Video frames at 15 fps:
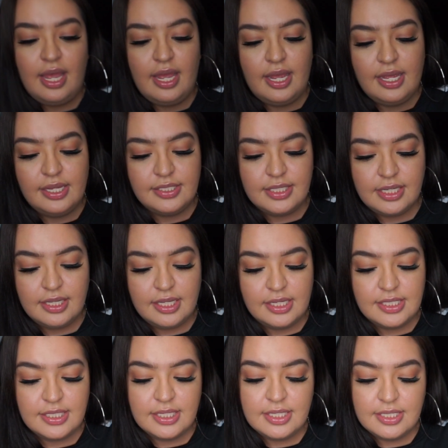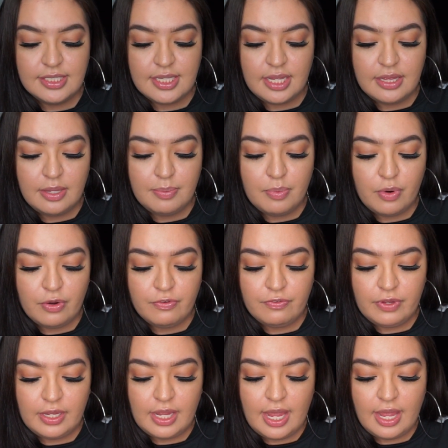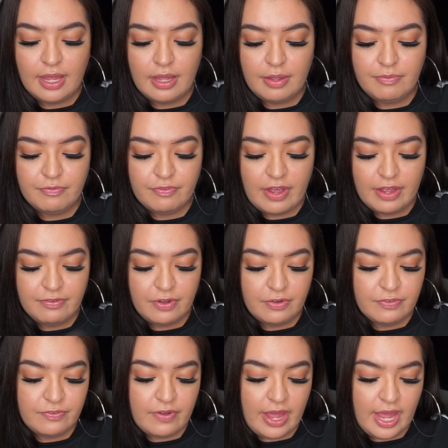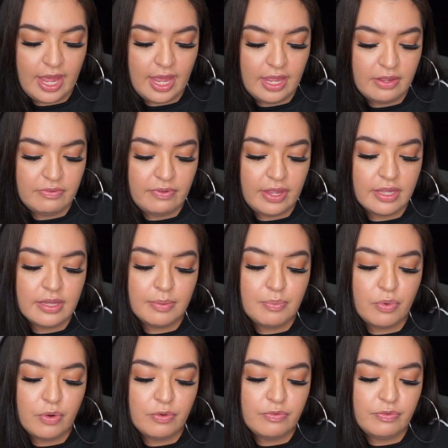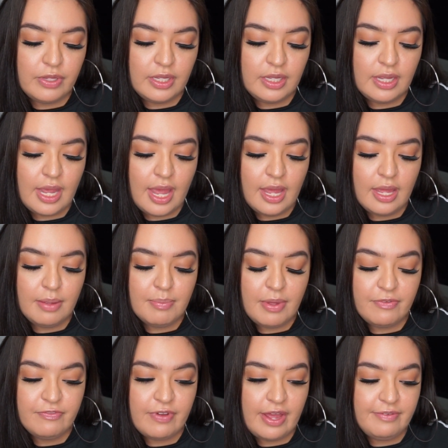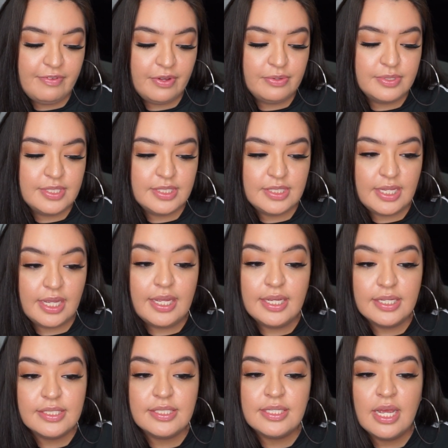and this is the Morphe M505 and the Morphe M506.